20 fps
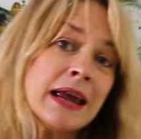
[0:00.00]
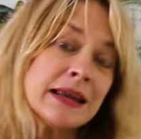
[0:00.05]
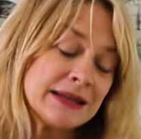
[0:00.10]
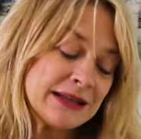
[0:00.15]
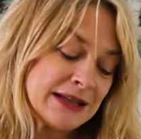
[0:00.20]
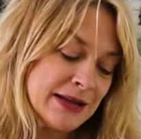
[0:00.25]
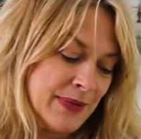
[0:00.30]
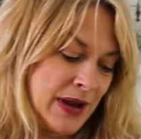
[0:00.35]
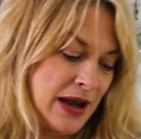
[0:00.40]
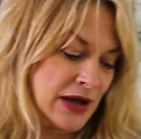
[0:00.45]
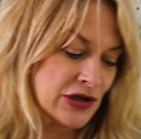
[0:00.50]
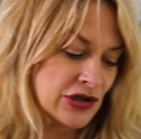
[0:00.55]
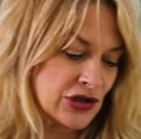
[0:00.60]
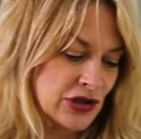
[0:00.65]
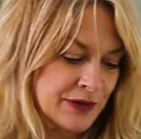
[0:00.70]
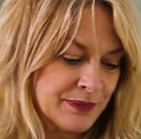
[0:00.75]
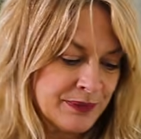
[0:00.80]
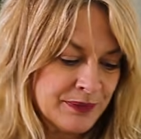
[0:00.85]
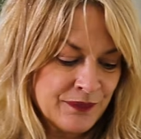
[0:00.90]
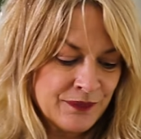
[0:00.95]

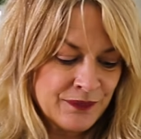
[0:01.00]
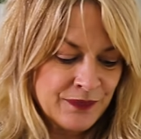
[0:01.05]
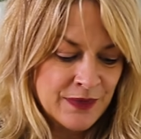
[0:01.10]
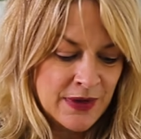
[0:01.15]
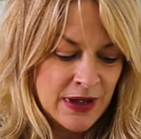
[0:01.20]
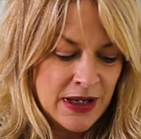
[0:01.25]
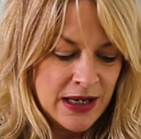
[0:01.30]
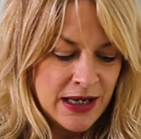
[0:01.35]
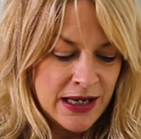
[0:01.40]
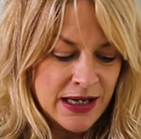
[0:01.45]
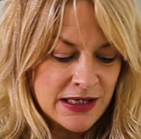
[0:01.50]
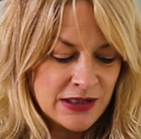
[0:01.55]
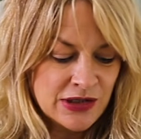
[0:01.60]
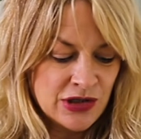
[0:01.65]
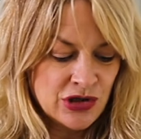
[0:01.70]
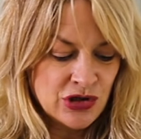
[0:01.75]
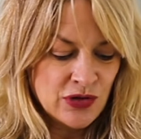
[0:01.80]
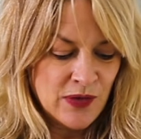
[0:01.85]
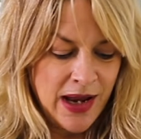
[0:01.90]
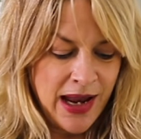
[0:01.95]
estimation is
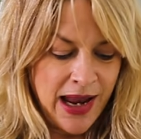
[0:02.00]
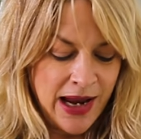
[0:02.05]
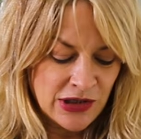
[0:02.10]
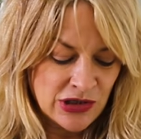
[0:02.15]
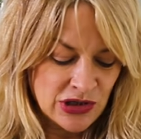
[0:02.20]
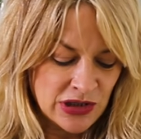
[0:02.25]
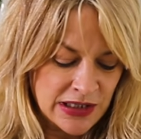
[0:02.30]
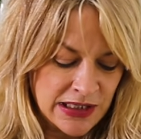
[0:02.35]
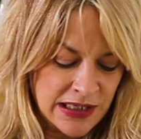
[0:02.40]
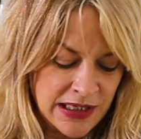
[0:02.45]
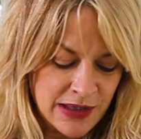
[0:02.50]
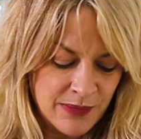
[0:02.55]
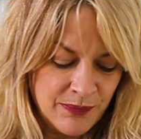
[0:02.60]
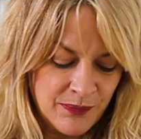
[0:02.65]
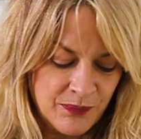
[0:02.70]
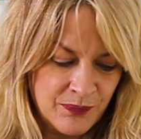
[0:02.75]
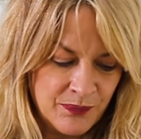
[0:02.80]
that you actually